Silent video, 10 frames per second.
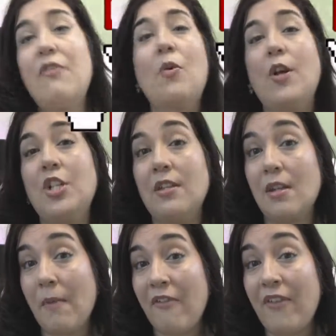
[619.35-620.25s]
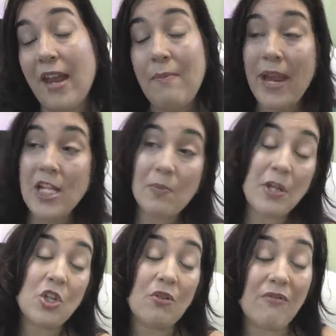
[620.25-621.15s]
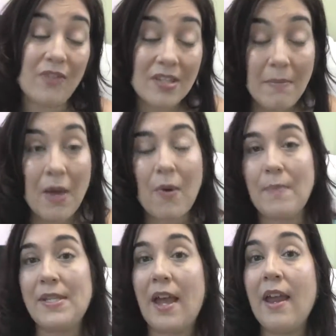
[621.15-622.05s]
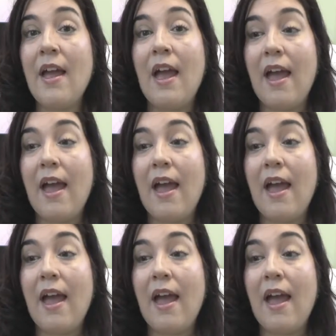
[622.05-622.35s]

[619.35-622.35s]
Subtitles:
If you're watching this on my fan page, make sure to visit my website,